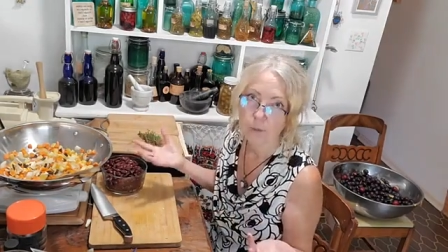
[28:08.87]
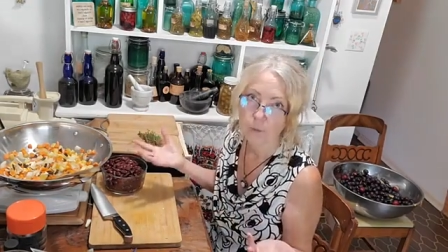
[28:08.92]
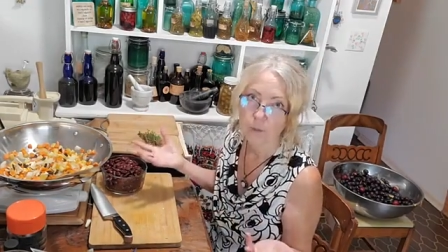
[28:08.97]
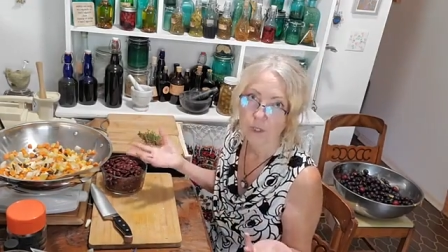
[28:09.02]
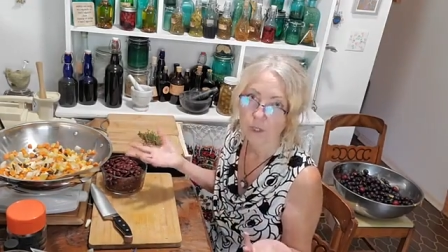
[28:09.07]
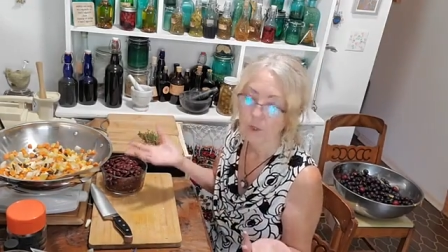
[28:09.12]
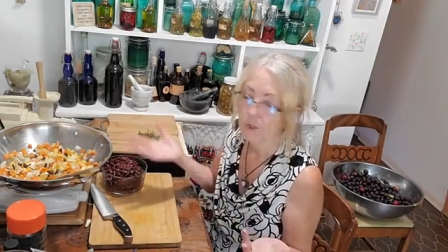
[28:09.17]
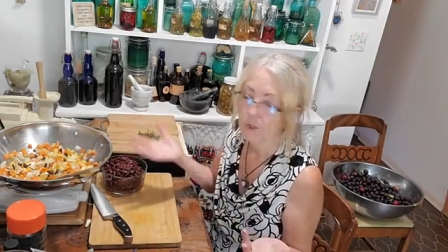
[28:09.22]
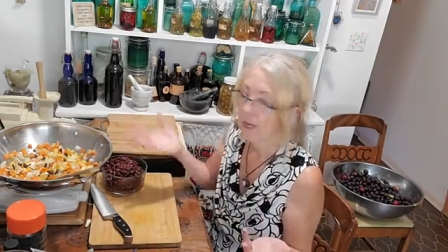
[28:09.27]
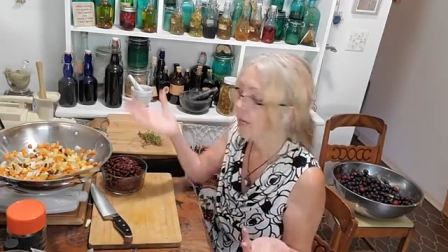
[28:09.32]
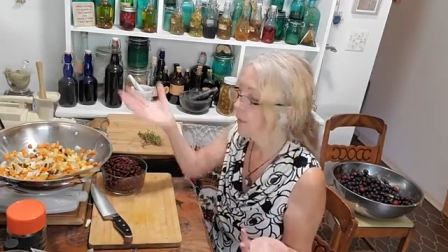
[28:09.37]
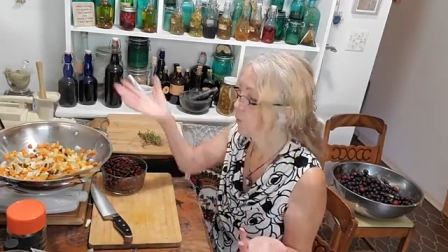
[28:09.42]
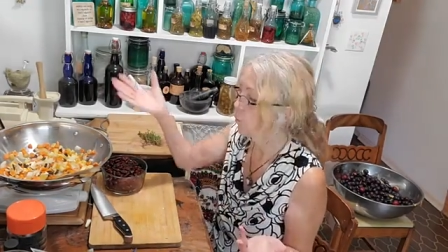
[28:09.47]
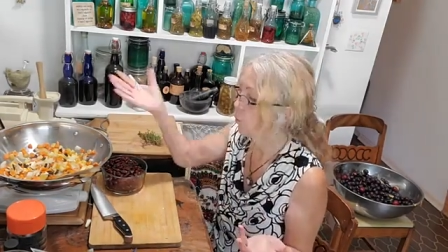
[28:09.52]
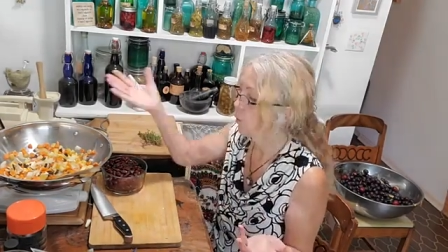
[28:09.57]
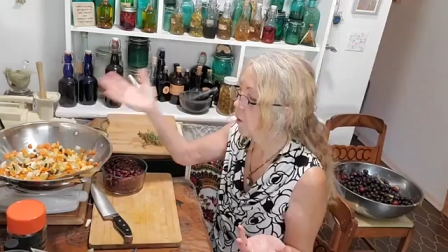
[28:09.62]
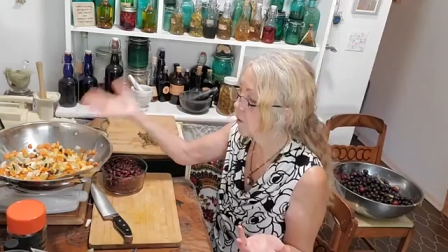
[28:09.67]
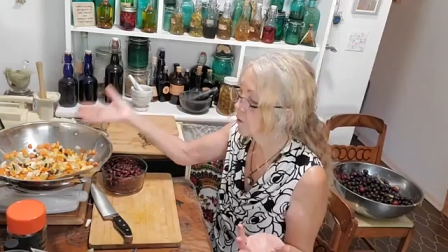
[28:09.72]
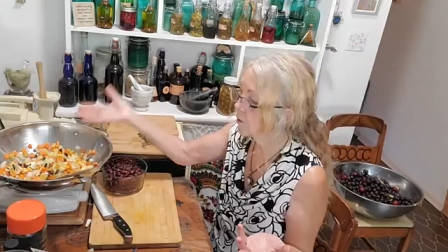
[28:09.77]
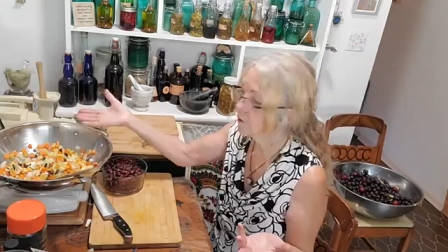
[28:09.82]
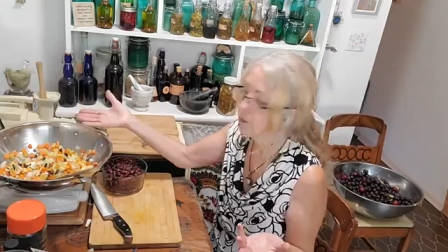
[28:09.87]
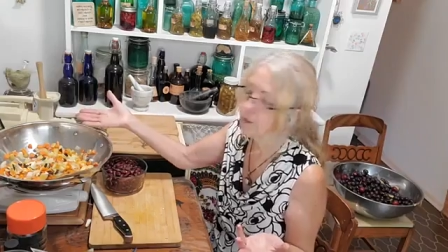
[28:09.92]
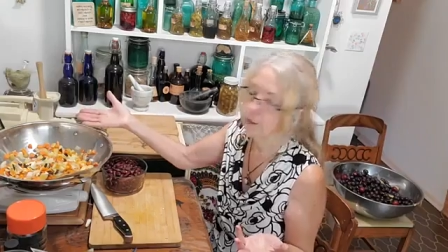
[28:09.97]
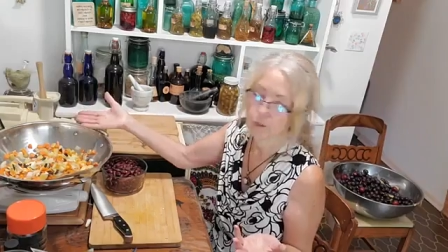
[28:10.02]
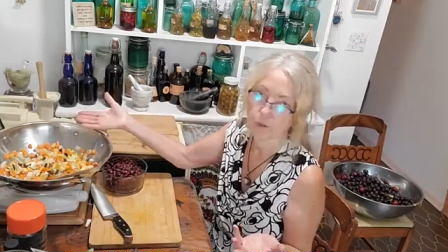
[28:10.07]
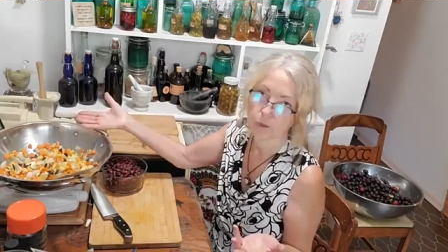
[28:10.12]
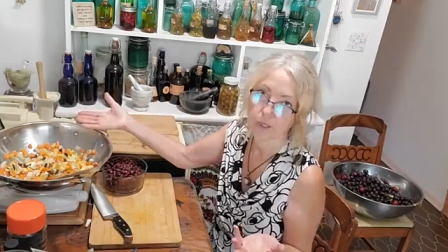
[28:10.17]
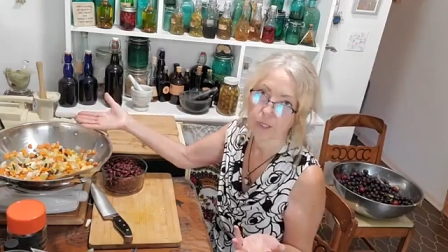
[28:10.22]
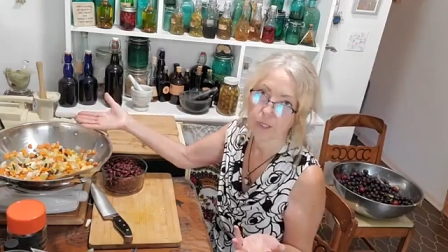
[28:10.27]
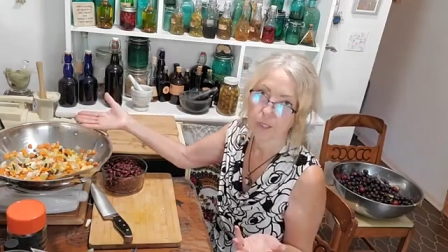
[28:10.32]
when you add water
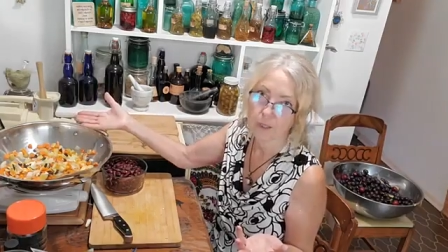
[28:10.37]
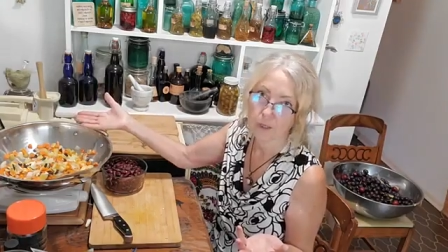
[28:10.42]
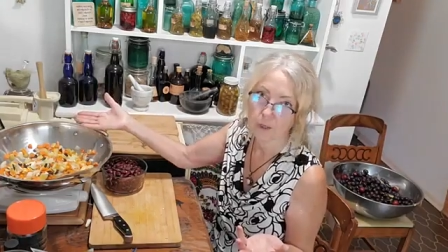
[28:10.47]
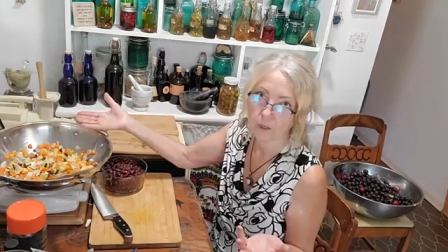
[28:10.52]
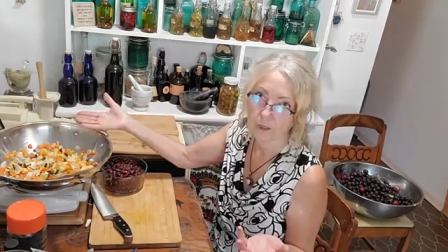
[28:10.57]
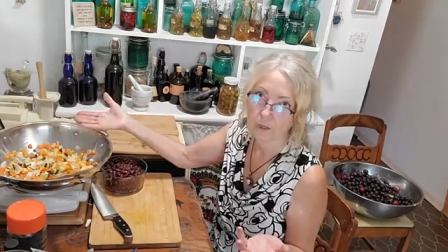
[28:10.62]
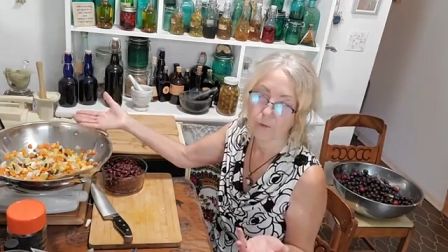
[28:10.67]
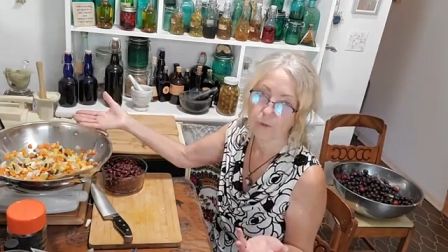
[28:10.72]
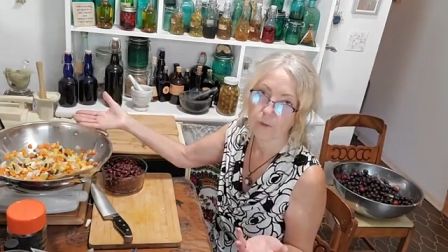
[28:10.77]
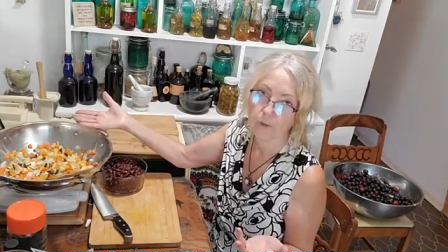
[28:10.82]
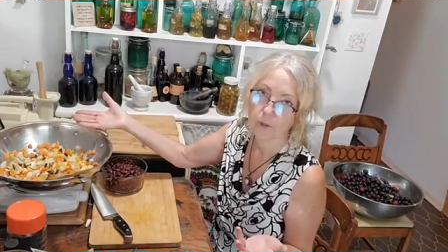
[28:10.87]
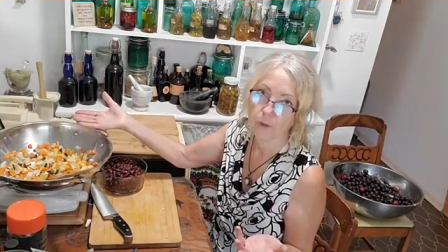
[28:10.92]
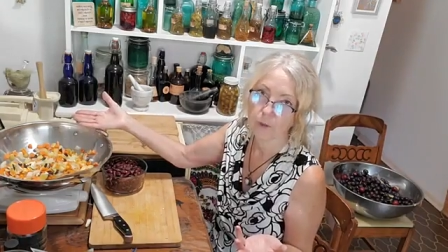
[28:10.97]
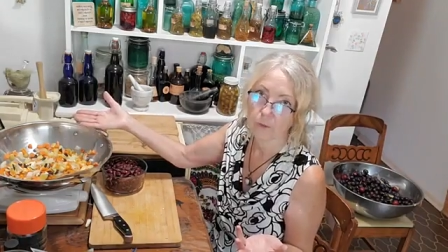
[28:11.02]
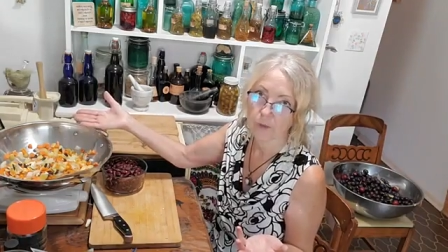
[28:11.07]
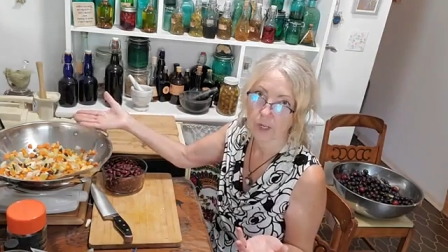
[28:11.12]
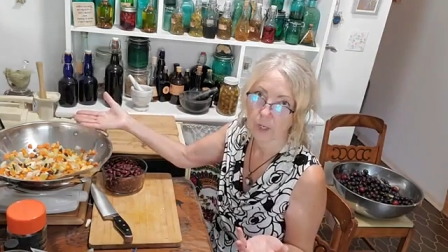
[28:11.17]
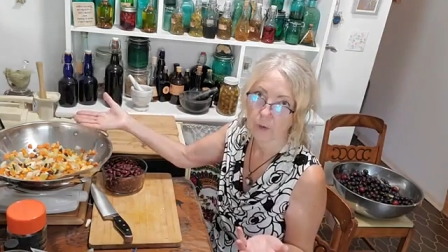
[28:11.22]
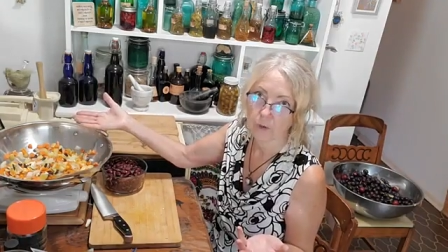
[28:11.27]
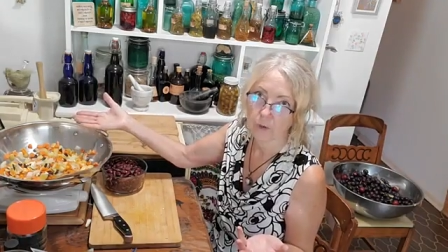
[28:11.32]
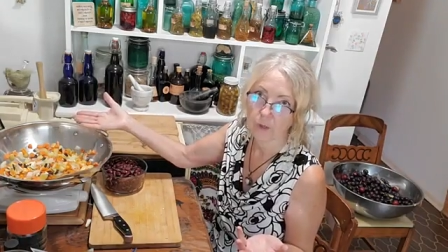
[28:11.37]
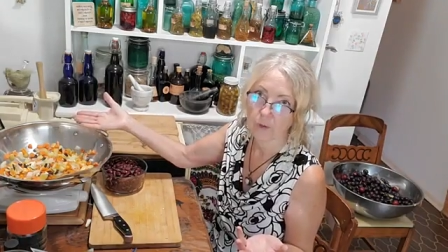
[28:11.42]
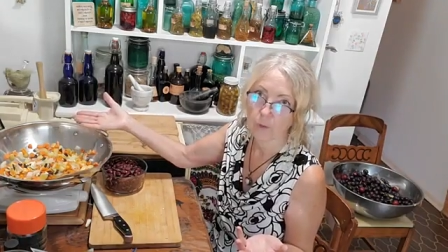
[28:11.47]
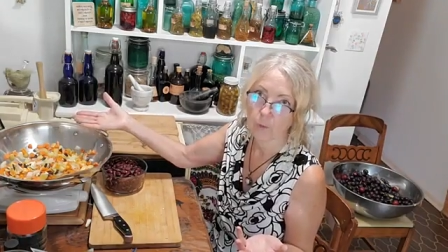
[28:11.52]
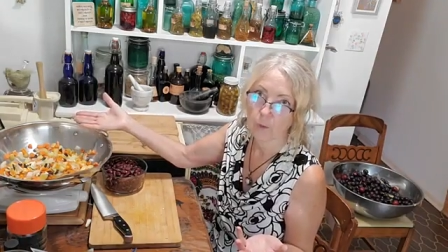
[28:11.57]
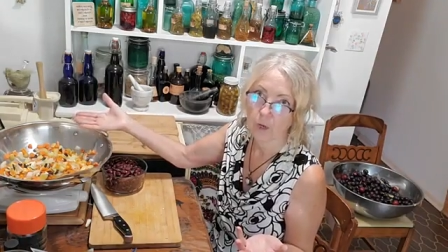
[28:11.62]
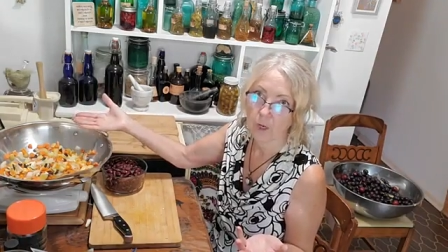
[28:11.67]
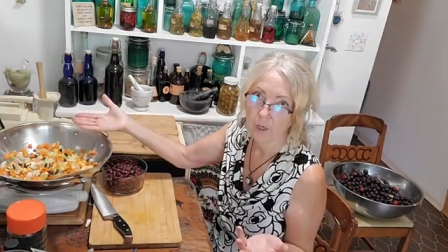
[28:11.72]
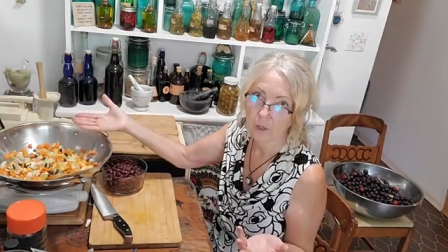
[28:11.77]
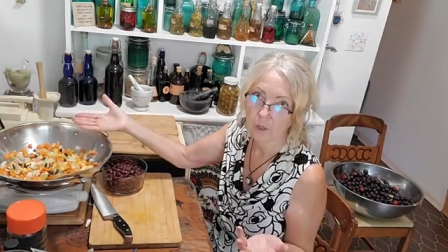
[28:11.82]
to it, they're going to float around in the
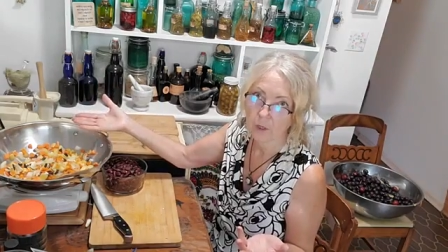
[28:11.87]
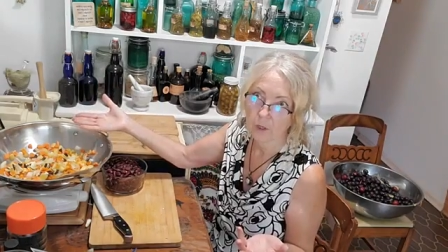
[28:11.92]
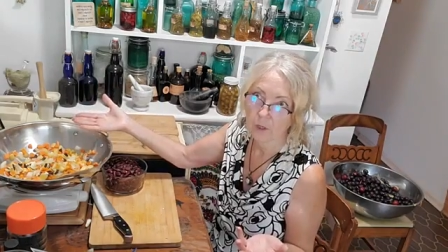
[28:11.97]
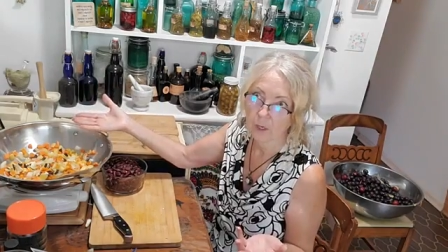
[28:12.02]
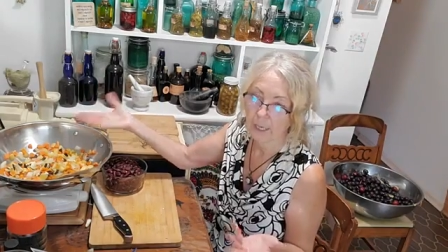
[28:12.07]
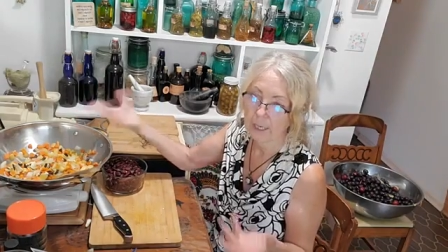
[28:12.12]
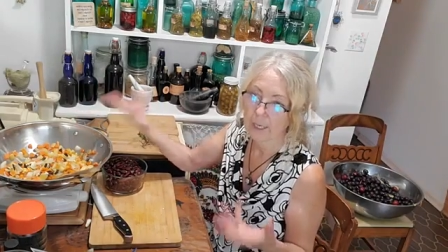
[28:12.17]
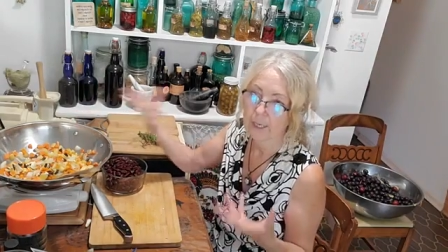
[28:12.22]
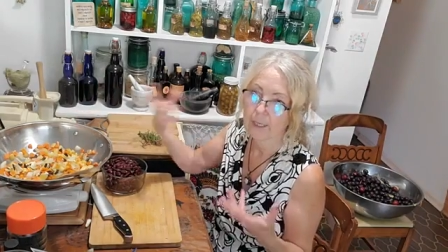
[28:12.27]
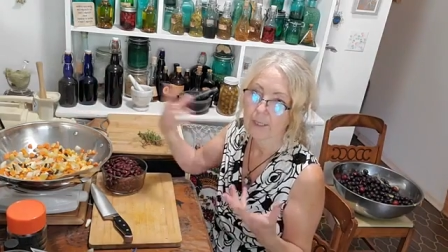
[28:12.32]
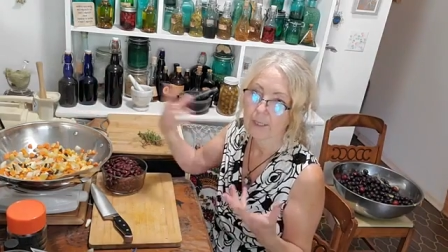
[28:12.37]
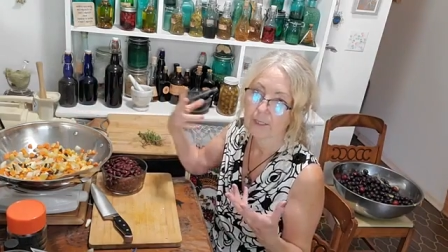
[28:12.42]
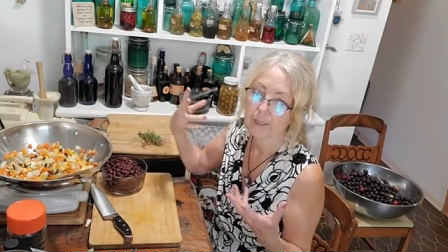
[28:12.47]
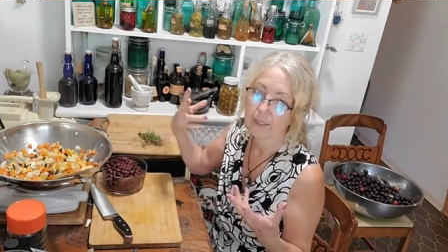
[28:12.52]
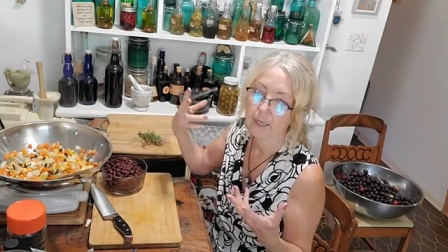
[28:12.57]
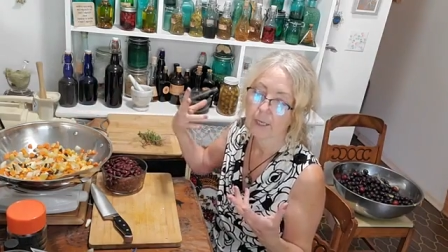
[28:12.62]
water, and